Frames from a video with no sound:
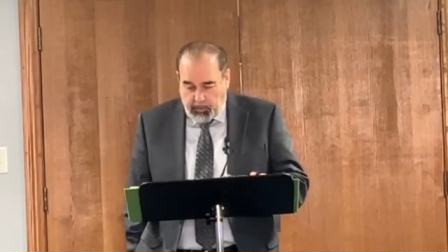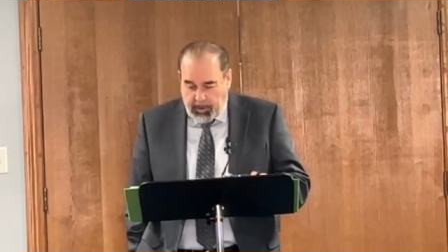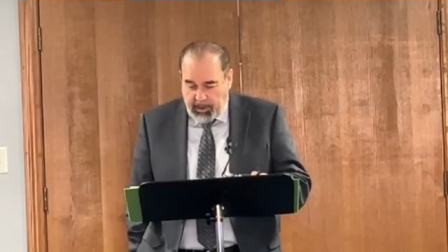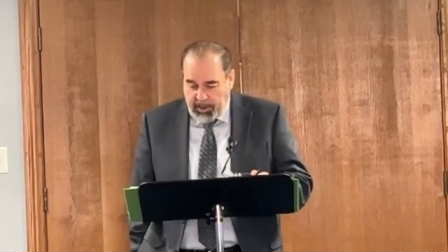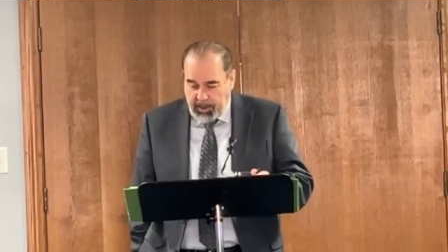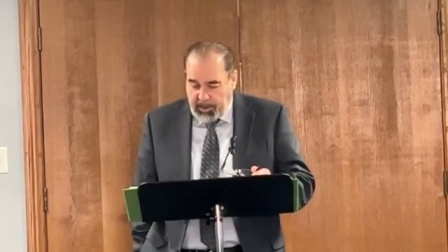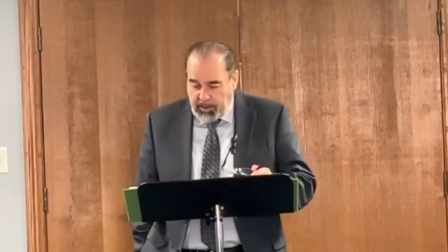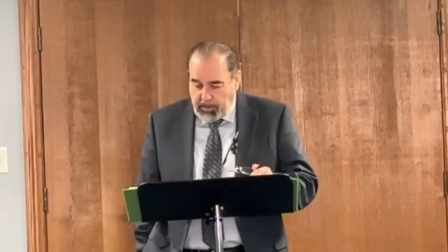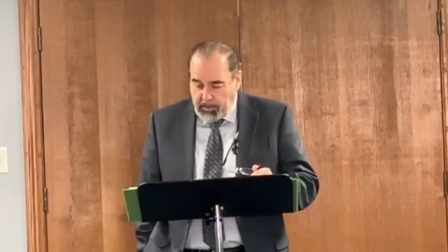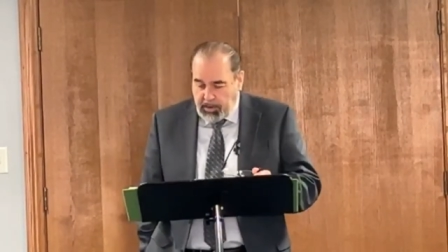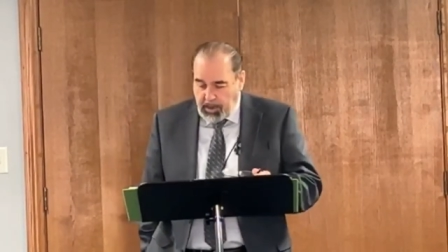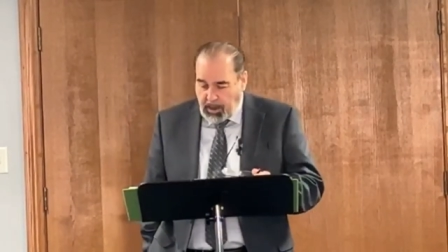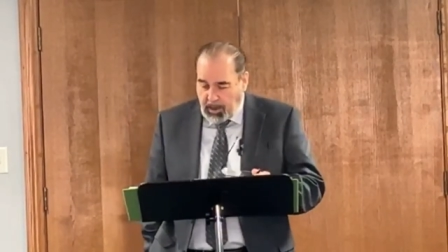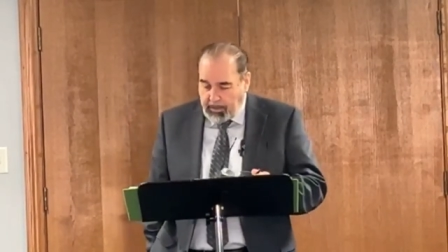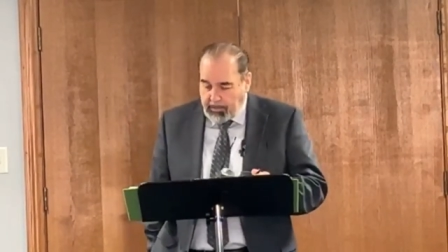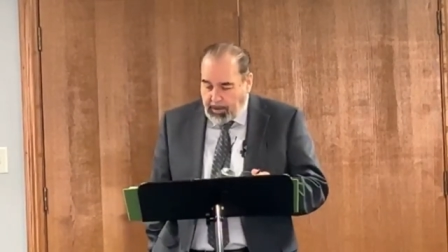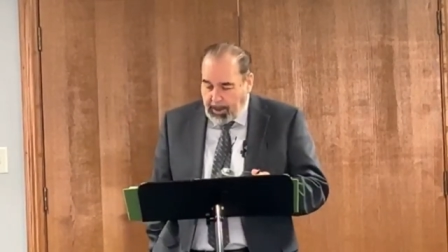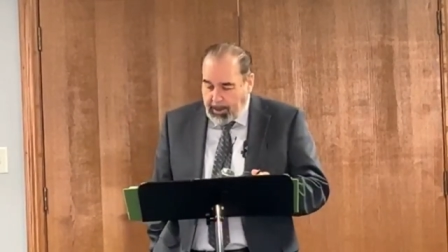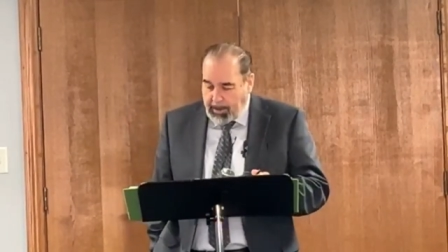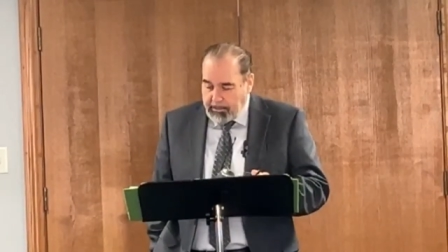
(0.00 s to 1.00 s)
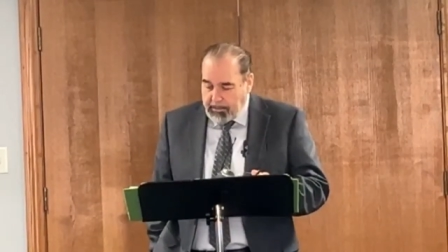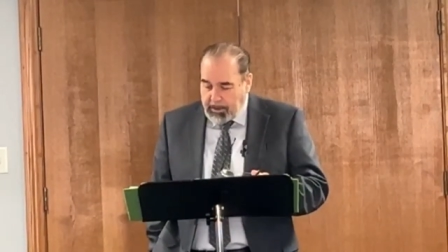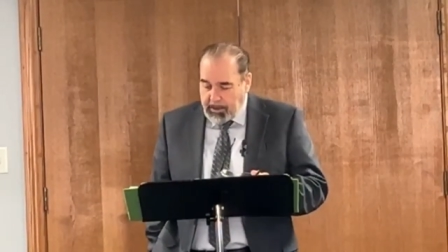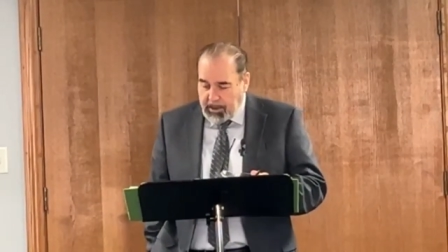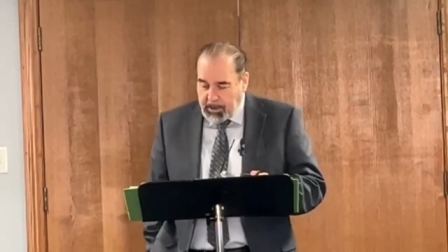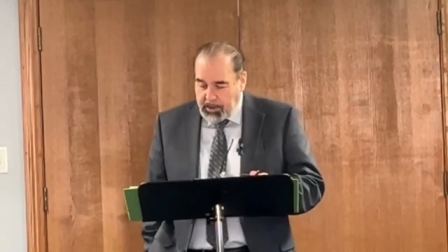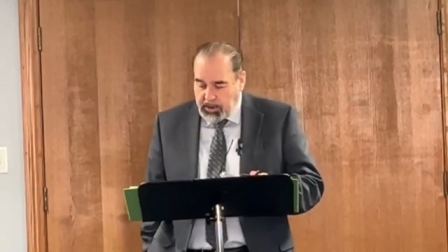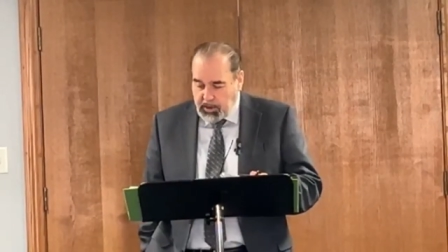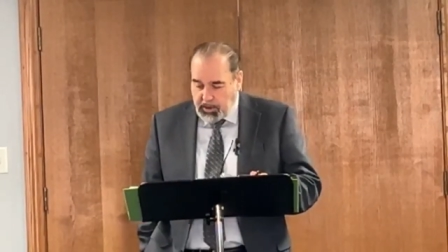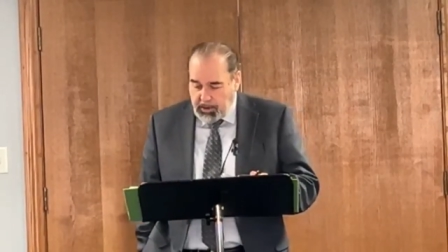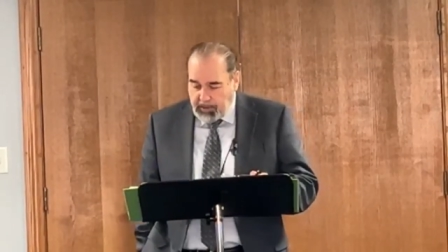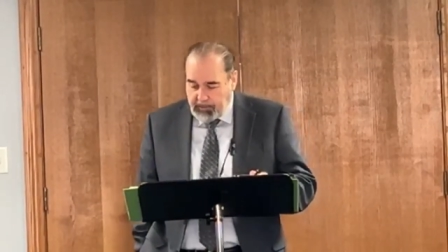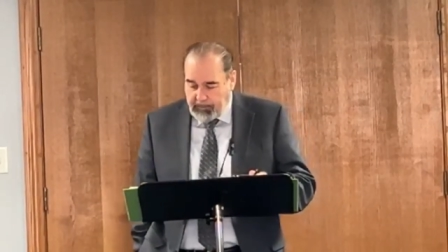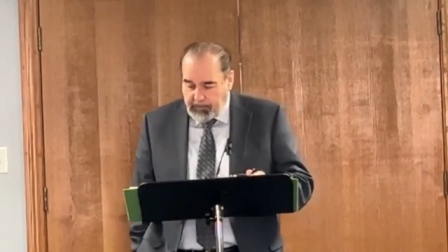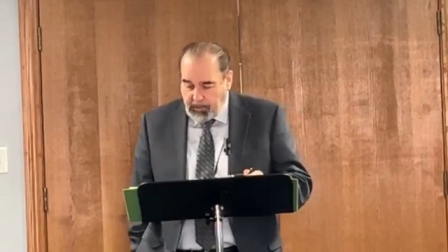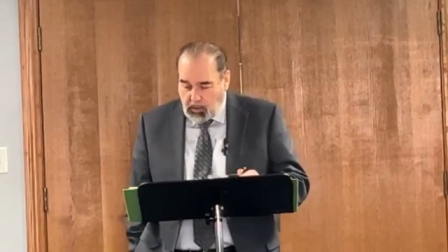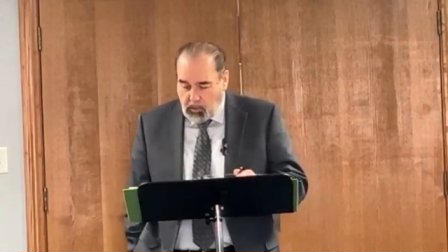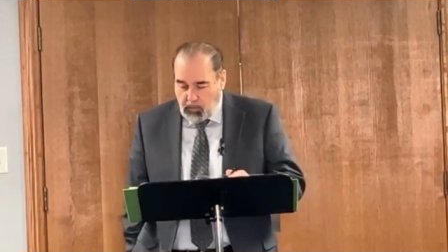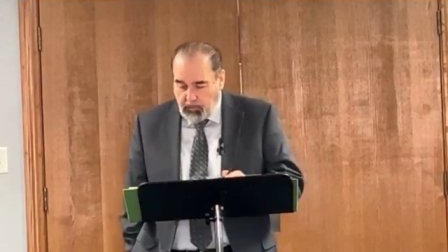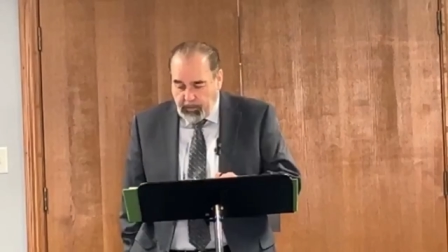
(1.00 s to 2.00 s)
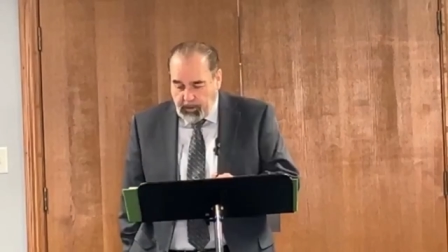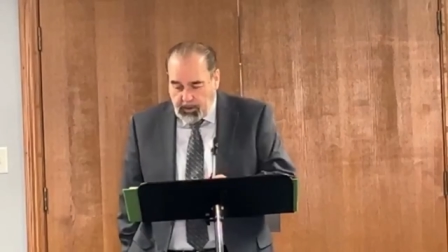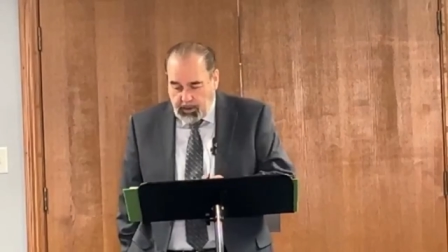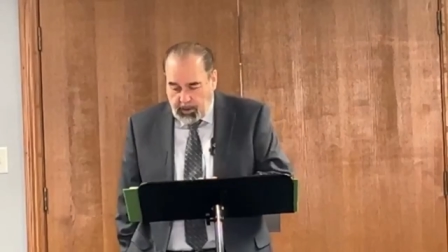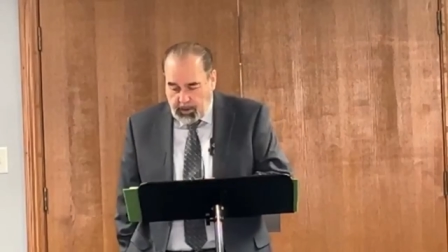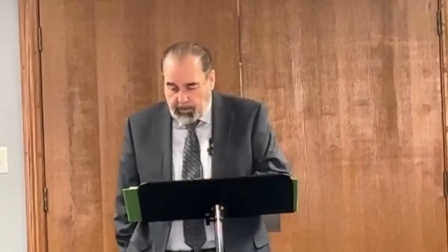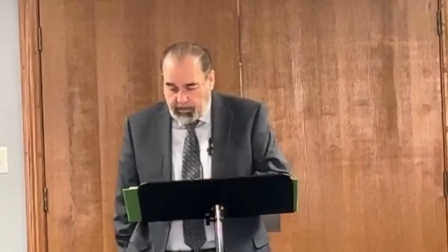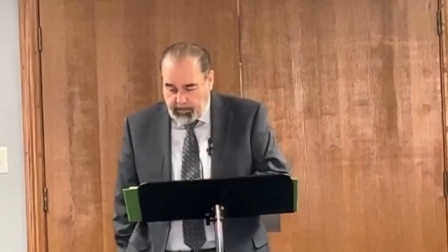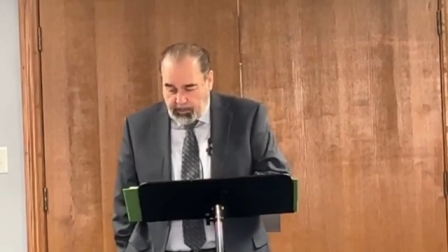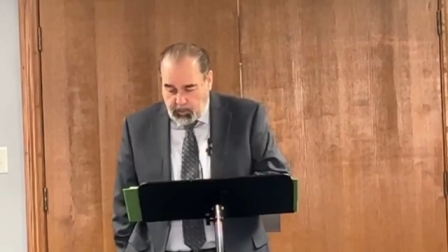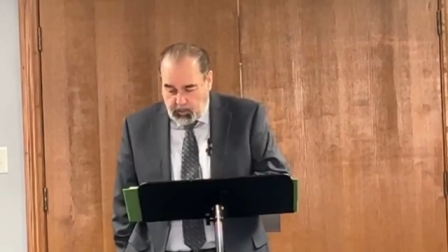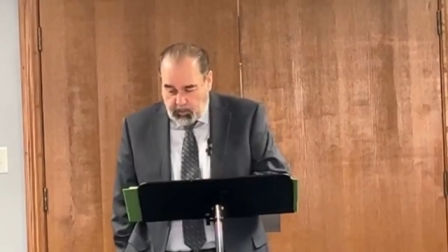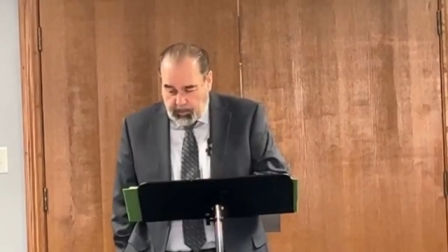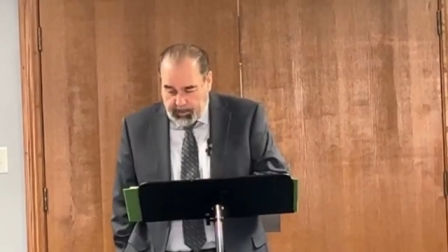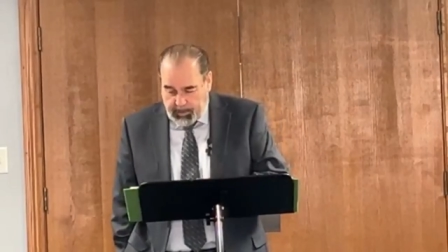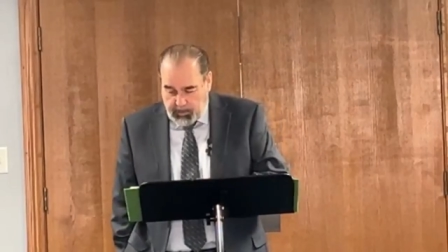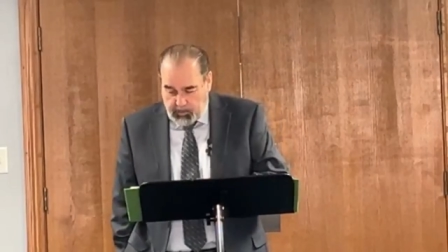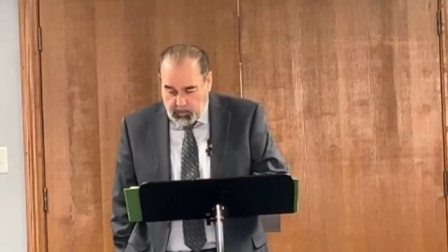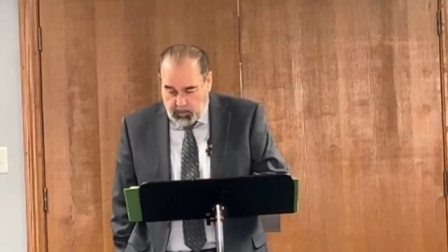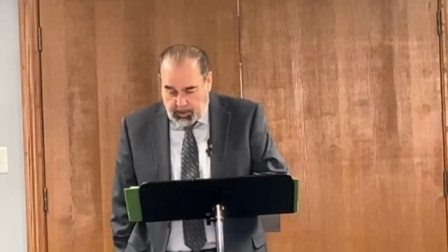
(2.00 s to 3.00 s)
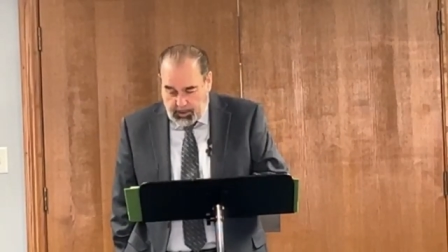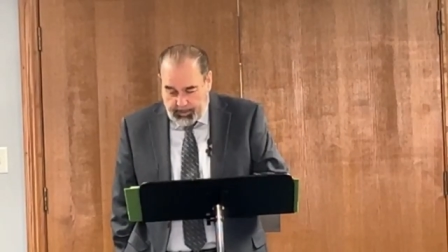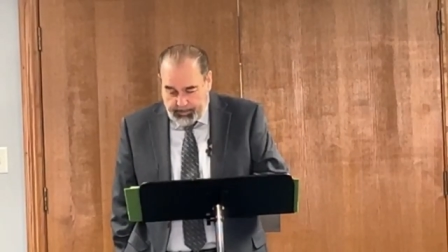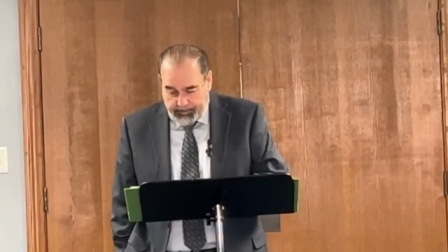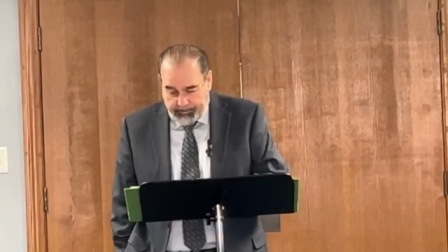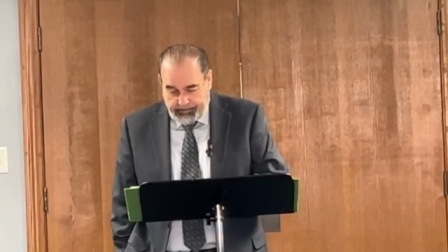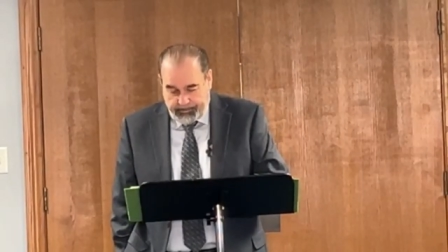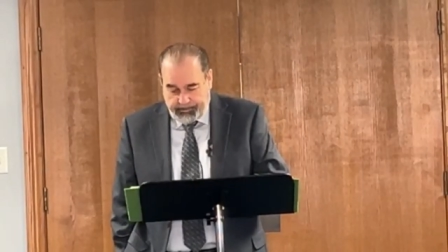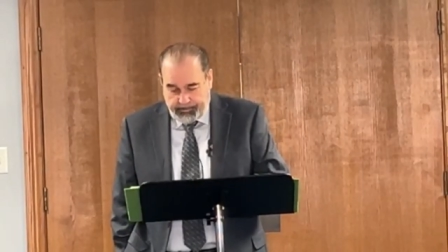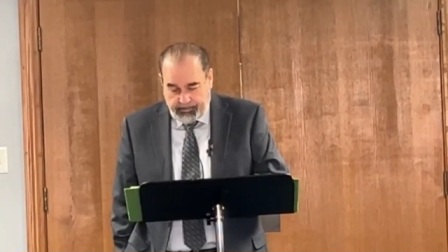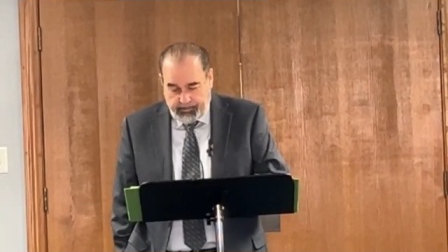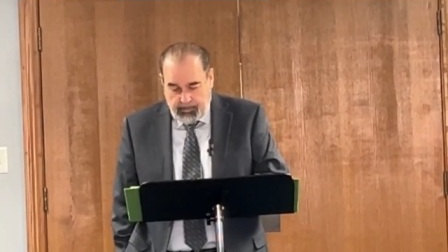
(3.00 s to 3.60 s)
I run unto you, young men, because ye have overcome the wicked one.